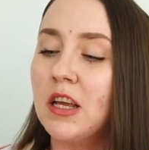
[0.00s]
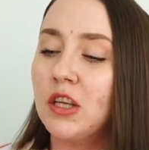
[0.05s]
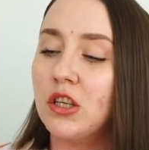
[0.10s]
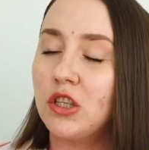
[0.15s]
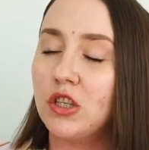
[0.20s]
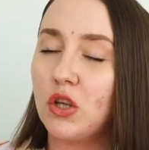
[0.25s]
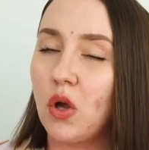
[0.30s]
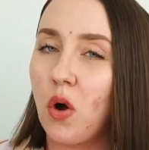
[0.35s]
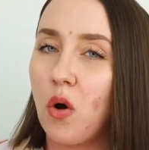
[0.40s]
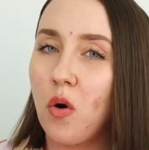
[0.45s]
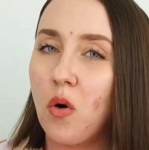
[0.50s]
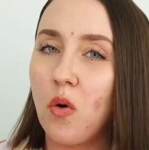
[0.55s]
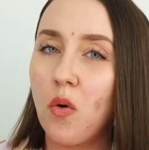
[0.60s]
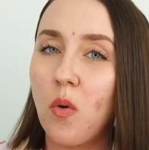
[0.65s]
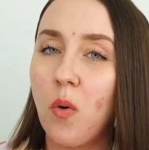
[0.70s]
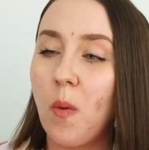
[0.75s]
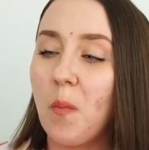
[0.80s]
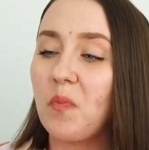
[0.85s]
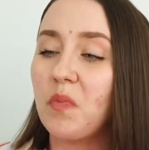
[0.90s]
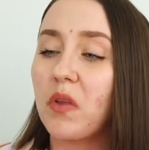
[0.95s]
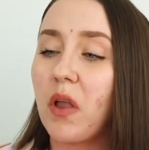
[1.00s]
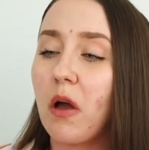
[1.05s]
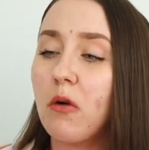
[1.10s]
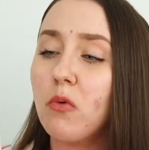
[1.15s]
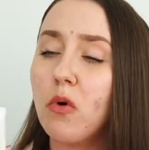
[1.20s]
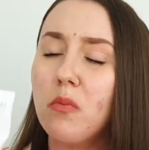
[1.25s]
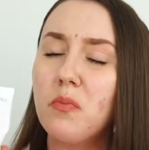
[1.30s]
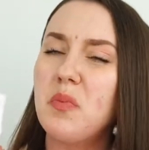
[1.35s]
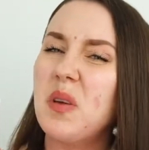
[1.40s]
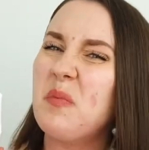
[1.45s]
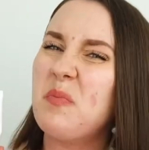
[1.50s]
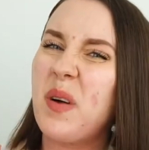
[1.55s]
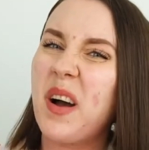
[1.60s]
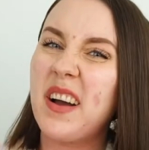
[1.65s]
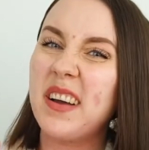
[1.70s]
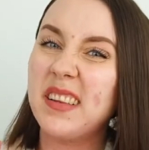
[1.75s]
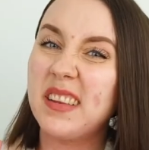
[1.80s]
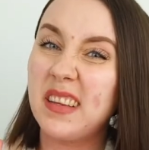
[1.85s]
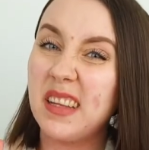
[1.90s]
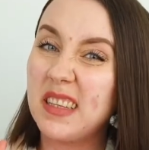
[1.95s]
So I won't be
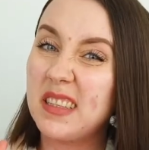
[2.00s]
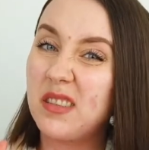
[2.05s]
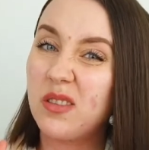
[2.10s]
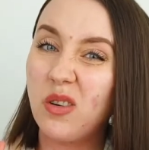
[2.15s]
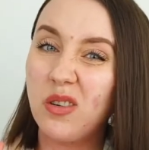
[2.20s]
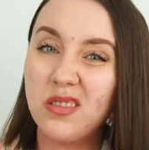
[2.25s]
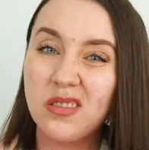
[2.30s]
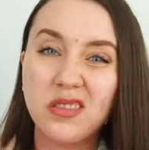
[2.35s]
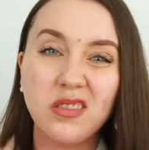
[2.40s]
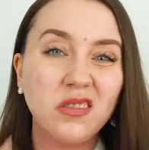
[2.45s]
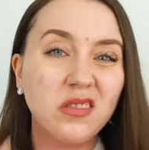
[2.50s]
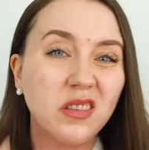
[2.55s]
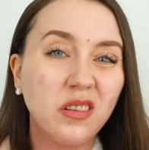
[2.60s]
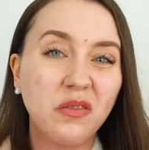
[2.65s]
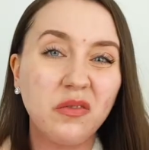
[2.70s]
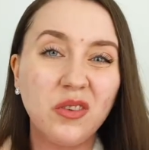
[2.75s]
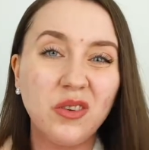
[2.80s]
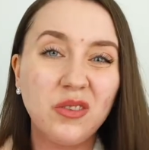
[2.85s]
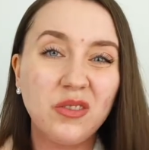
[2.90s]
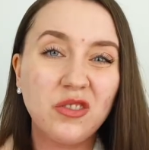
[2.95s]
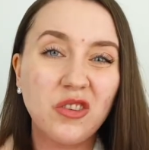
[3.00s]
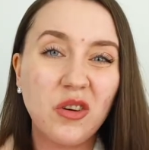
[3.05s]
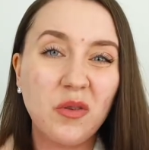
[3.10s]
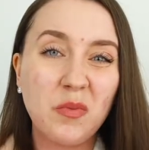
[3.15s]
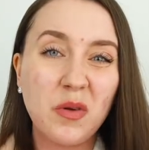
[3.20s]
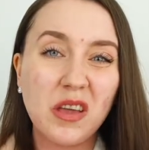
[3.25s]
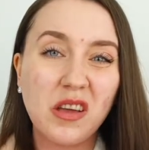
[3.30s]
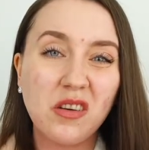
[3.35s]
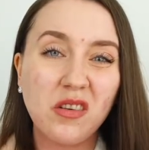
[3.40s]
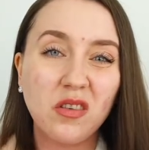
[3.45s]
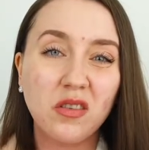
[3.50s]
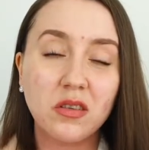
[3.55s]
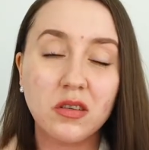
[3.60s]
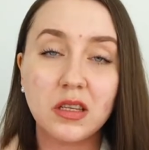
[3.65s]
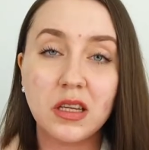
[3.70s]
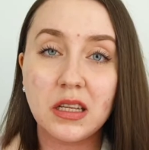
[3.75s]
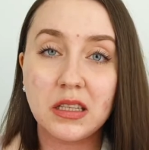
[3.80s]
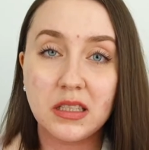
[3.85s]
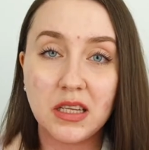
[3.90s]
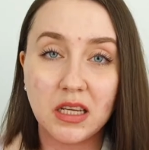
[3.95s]
buying this also in the future
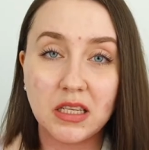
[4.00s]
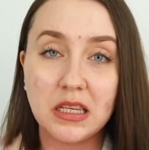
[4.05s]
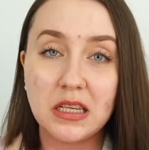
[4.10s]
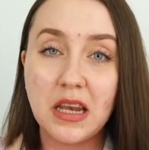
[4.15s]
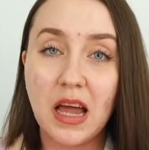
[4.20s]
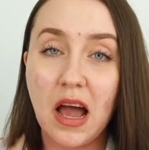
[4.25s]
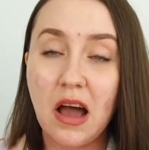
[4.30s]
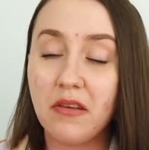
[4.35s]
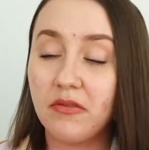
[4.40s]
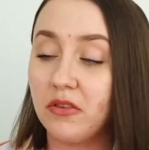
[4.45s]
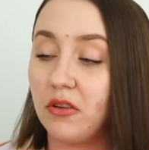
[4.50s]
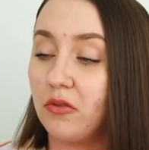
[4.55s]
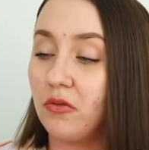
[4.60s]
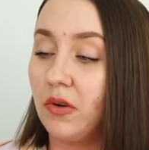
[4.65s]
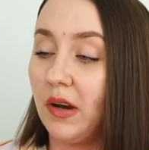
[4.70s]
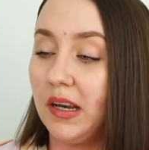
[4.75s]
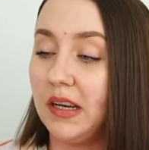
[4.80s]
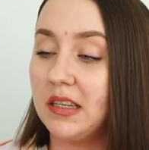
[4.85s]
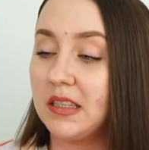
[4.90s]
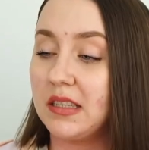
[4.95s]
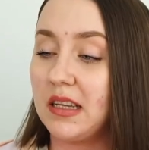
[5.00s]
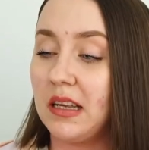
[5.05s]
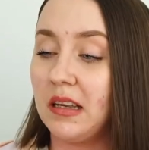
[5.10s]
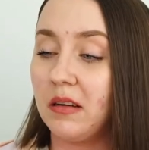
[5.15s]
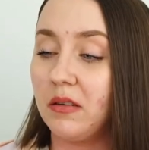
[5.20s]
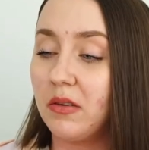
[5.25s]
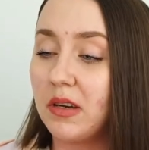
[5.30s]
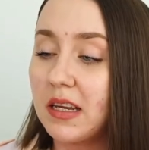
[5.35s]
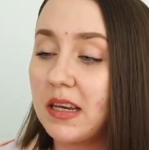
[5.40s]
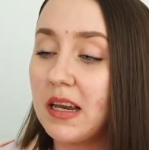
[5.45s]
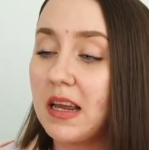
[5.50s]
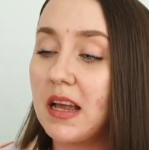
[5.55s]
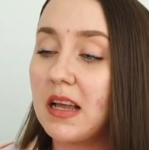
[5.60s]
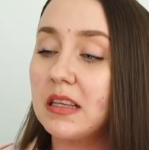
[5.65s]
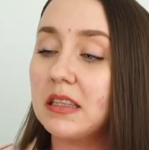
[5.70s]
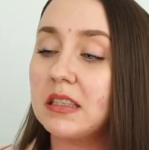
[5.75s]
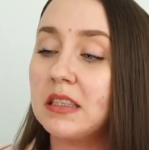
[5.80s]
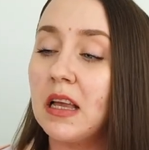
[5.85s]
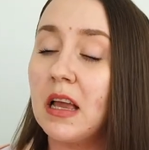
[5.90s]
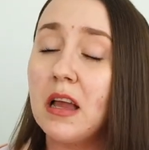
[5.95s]
because it doesn't have the greatest
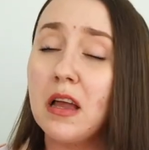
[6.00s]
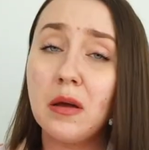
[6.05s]
ingredients.